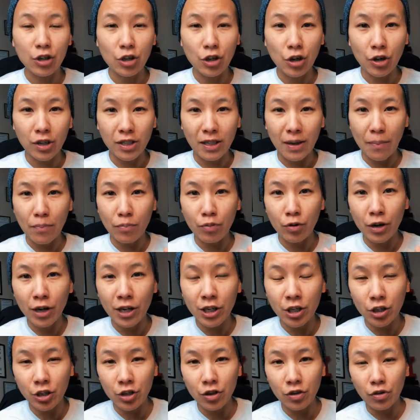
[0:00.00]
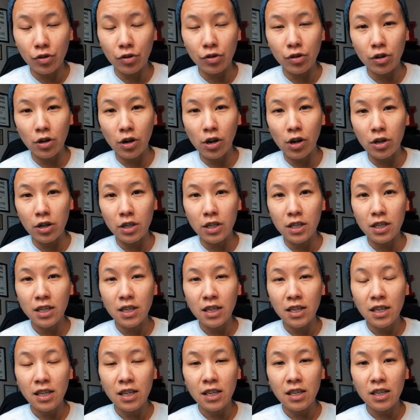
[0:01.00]
dog that pressures other dogs
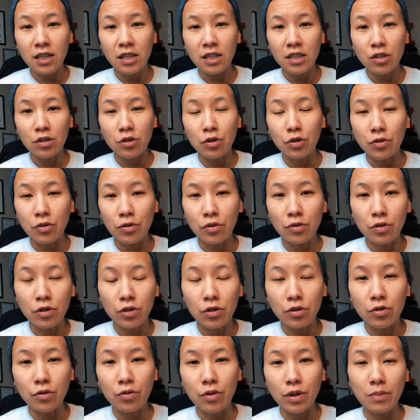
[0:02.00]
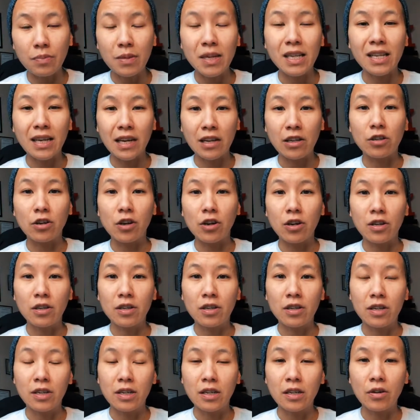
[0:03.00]
to go and meet that dog.
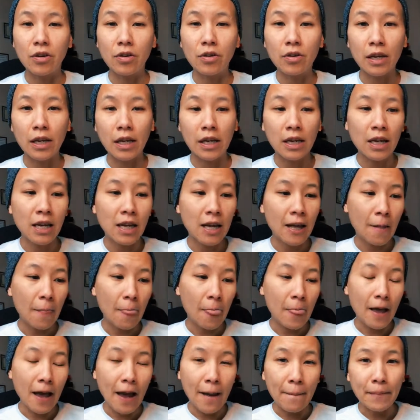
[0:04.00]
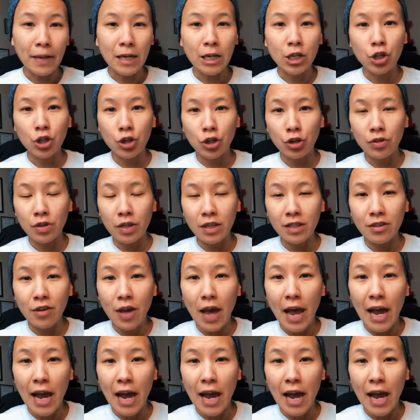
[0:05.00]
Like I make sure